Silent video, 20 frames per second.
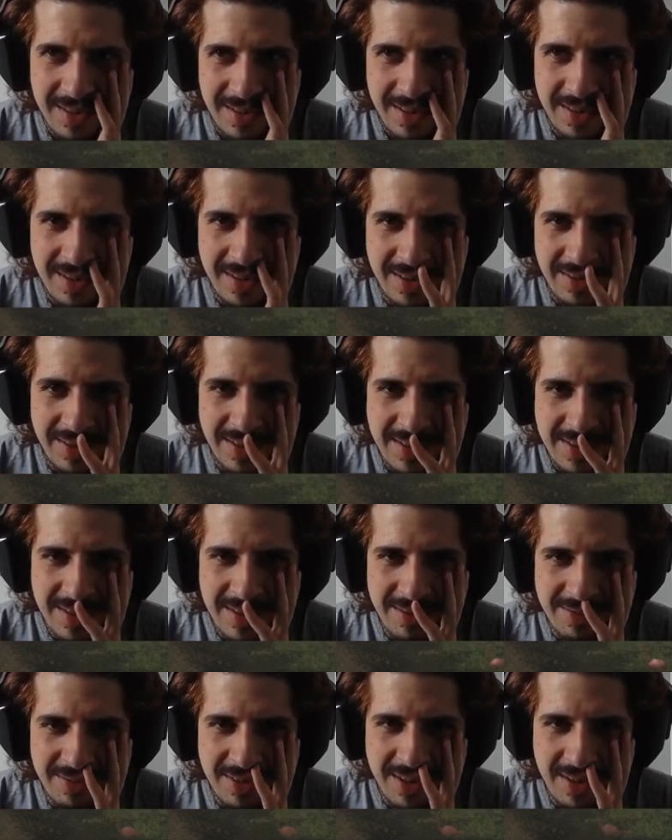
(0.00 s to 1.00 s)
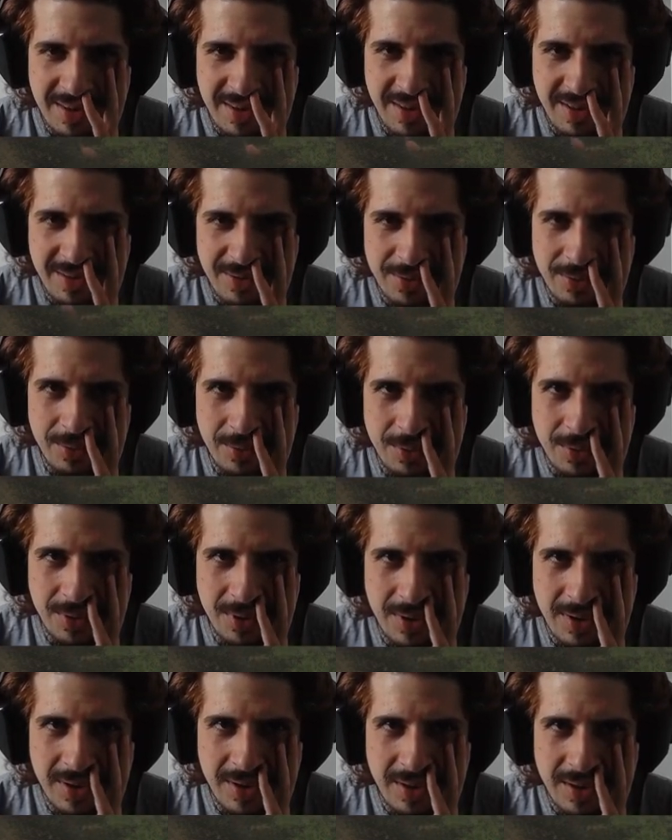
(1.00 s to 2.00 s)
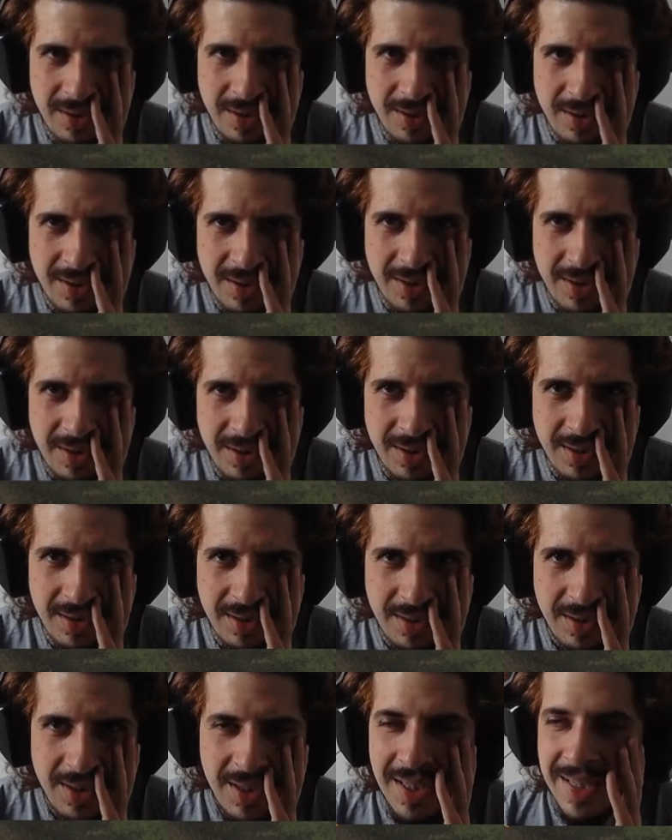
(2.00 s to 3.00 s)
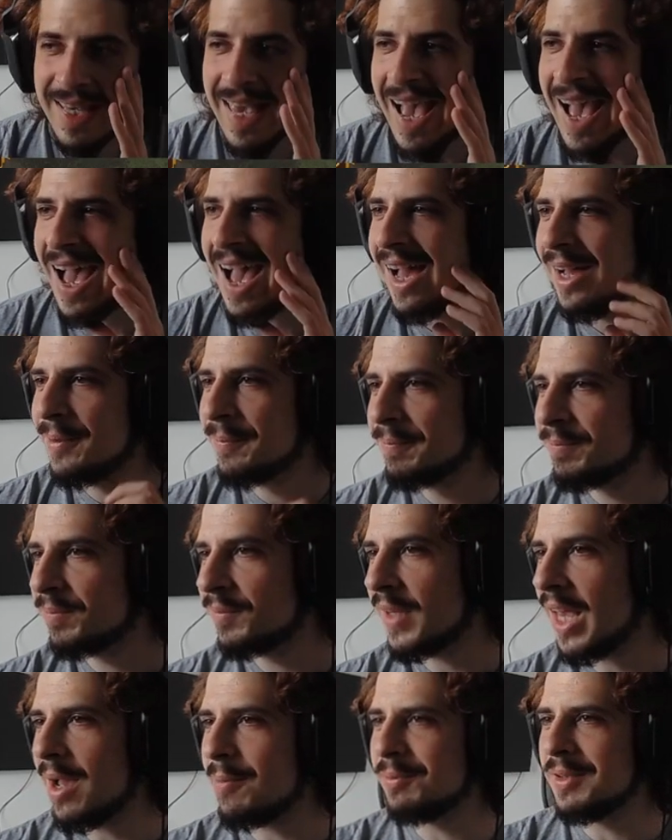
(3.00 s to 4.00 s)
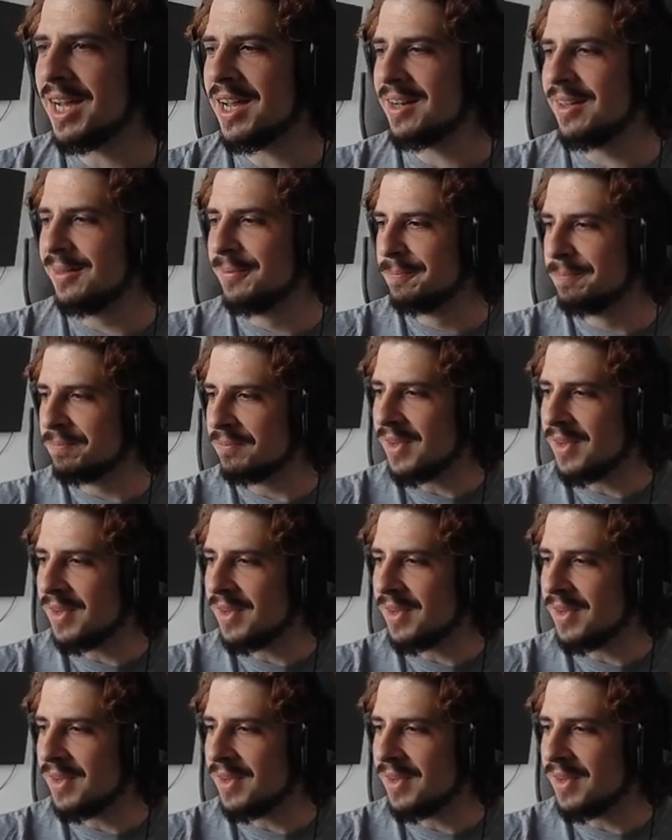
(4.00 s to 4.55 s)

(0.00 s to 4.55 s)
Terrorists have nothing to order. Yeah, I'm done.